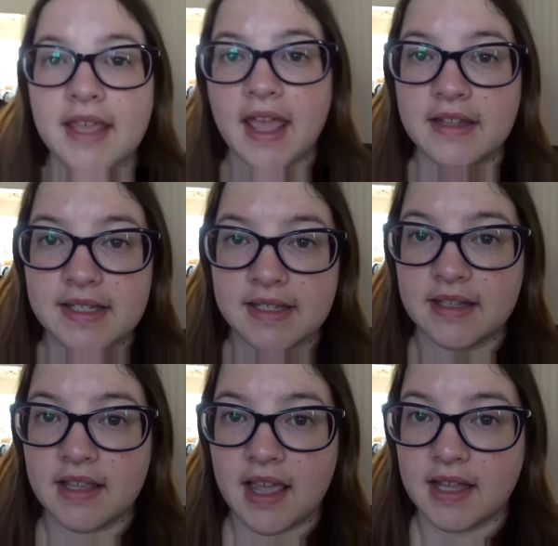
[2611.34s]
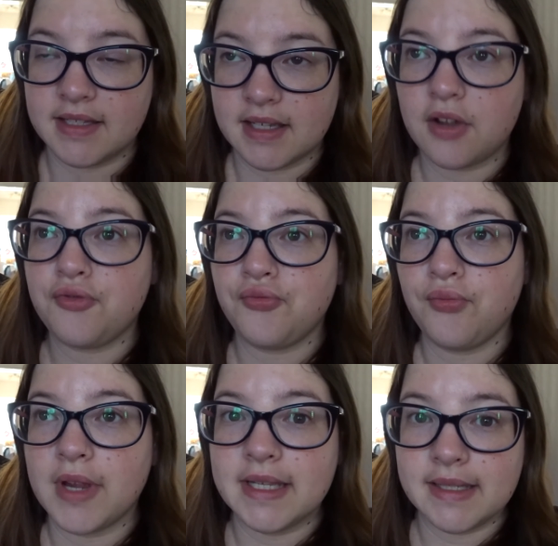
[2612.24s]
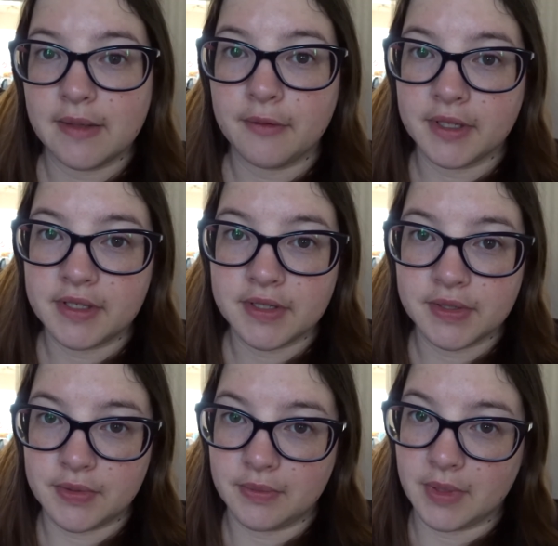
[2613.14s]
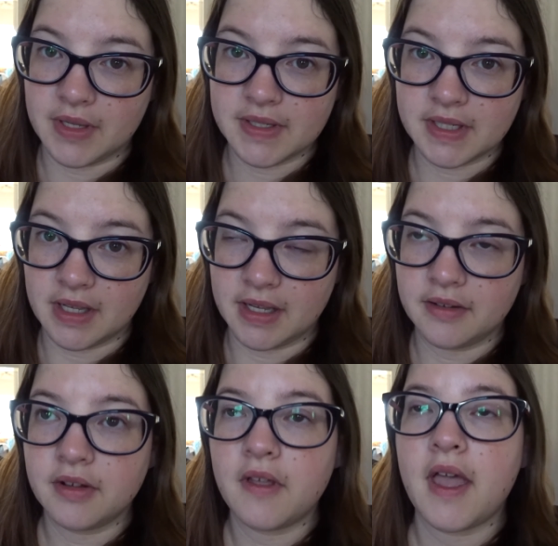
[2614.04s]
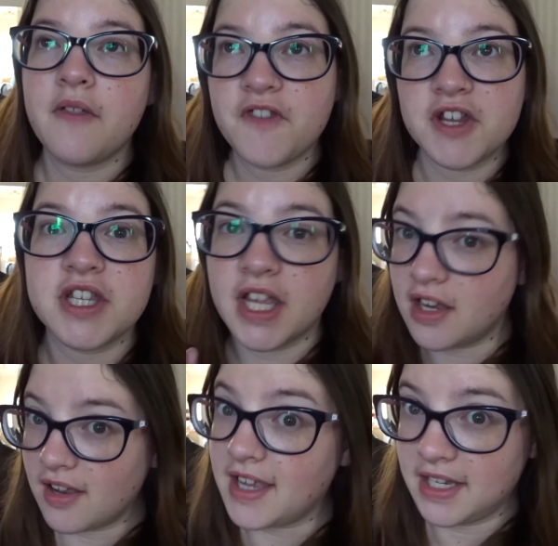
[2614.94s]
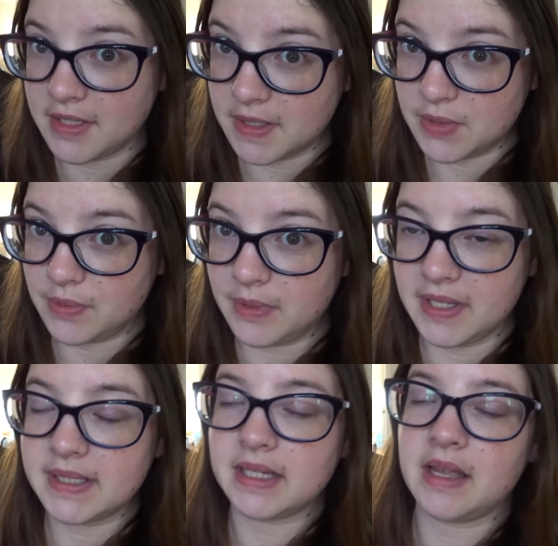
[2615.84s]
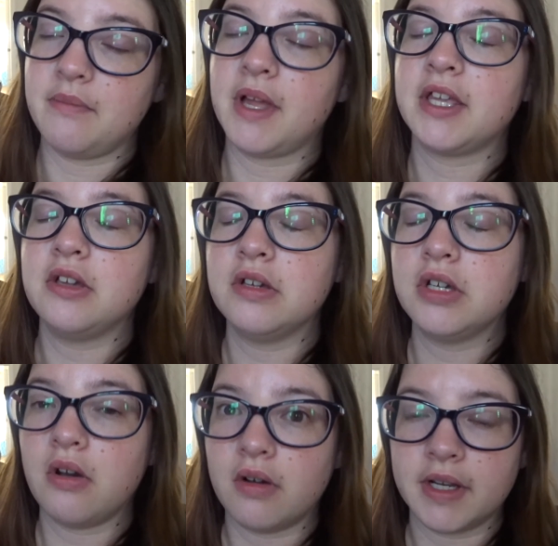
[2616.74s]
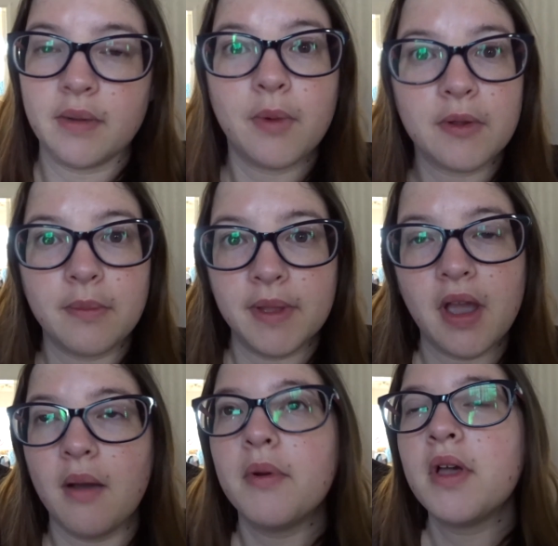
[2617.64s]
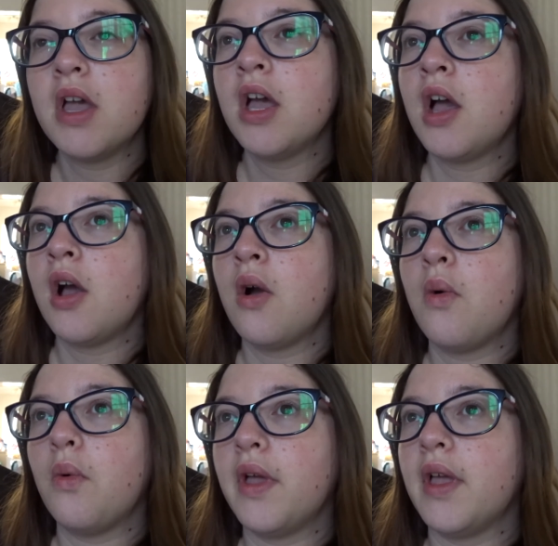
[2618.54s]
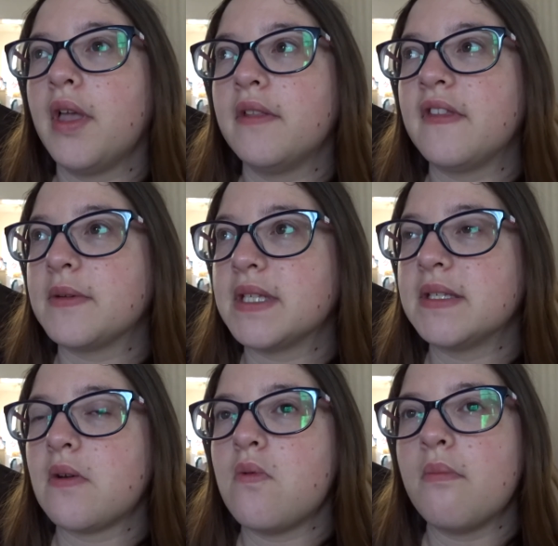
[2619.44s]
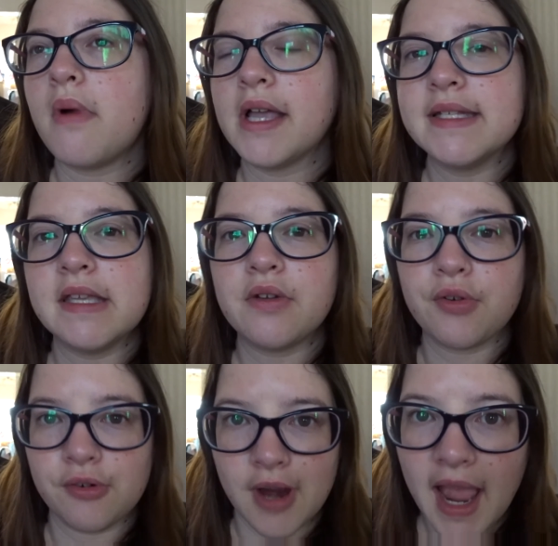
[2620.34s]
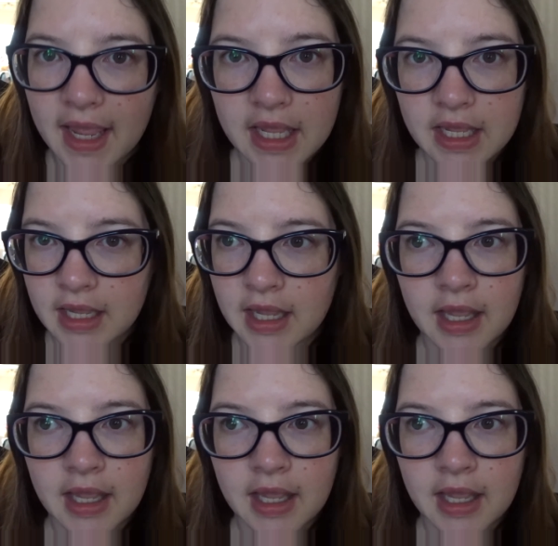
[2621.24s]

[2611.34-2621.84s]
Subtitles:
get that crazy thunderstorm last night? Thunder and lightning storm last night. My God, it woke me up. There was this almighty crack.